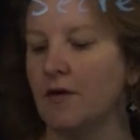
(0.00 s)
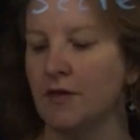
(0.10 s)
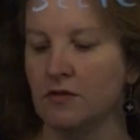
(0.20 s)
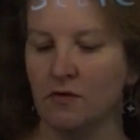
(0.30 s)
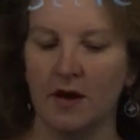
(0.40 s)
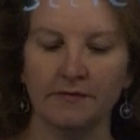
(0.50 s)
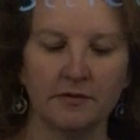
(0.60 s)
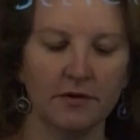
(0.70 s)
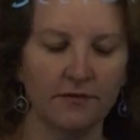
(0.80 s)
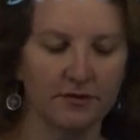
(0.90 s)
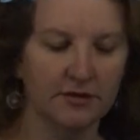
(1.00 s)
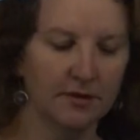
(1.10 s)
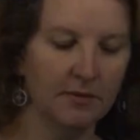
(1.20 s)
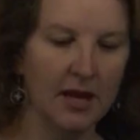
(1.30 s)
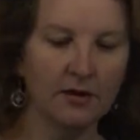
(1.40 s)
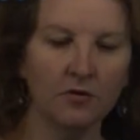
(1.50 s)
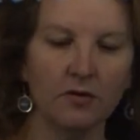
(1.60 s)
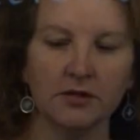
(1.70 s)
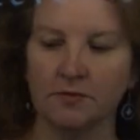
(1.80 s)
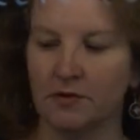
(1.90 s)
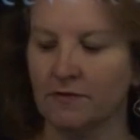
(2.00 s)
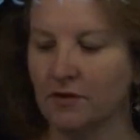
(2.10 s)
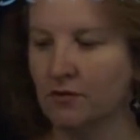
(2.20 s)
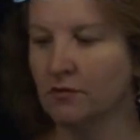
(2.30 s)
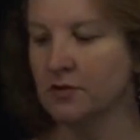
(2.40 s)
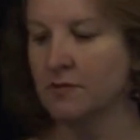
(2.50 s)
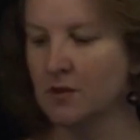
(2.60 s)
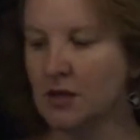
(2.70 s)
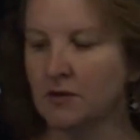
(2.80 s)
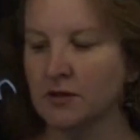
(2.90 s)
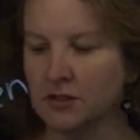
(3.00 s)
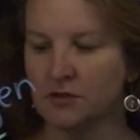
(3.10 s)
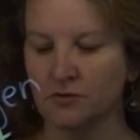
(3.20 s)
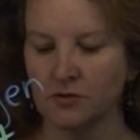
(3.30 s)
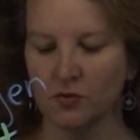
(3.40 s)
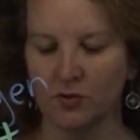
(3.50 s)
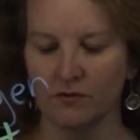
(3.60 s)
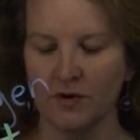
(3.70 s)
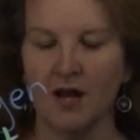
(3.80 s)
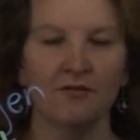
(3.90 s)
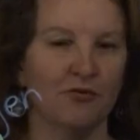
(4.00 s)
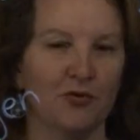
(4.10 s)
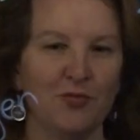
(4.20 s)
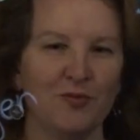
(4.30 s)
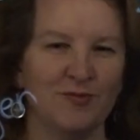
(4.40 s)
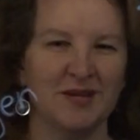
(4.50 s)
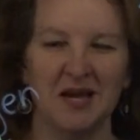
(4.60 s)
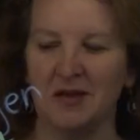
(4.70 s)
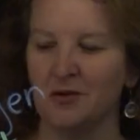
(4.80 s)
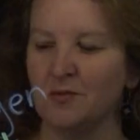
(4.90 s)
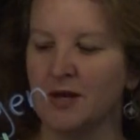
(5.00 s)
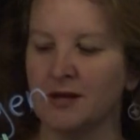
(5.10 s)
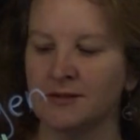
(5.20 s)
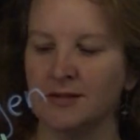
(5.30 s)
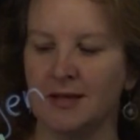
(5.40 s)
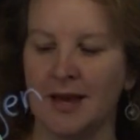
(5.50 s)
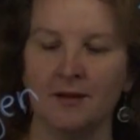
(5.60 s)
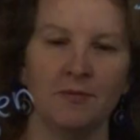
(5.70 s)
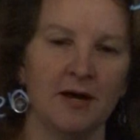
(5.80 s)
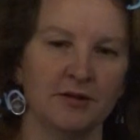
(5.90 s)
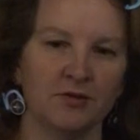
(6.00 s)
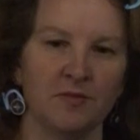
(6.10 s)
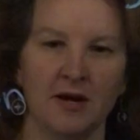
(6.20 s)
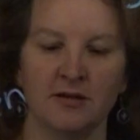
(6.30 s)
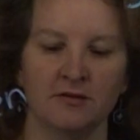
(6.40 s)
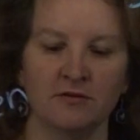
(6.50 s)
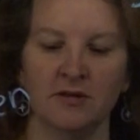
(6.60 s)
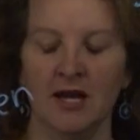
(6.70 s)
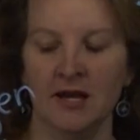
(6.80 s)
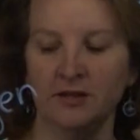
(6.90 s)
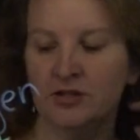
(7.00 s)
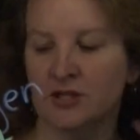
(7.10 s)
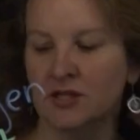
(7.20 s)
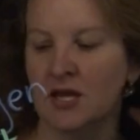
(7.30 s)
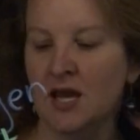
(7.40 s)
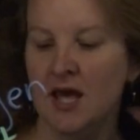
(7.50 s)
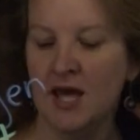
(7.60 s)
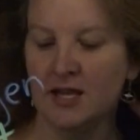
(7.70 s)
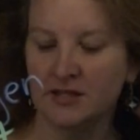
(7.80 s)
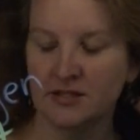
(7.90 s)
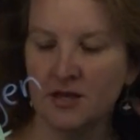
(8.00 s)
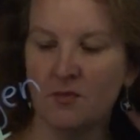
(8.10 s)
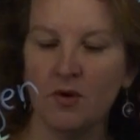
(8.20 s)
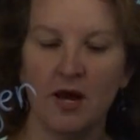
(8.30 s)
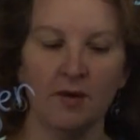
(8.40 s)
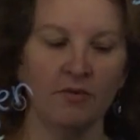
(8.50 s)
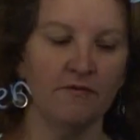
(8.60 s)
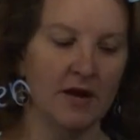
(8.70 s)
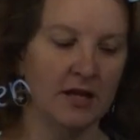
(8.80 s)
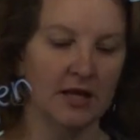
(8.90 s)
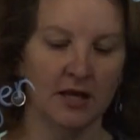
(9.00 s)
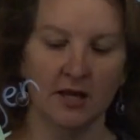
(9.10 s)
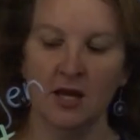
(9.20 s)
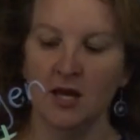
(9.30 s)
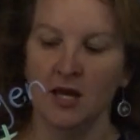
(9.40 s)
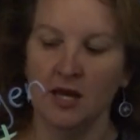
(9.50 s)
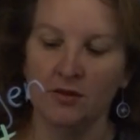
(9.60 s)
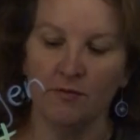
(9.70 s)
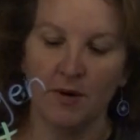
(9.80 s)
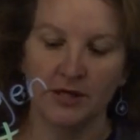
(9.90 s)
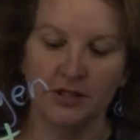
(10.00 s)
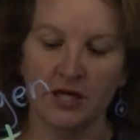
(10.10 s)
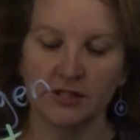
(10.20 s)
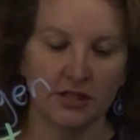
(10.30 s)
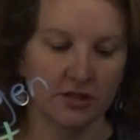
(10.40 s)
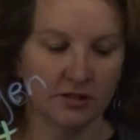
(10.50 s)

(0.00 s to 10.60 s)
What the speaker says: They do have some different subcategories, but to me, you could still sort of kind of group them together, because the antibodies are binding to the antigen and in some way preventing it, either by changing the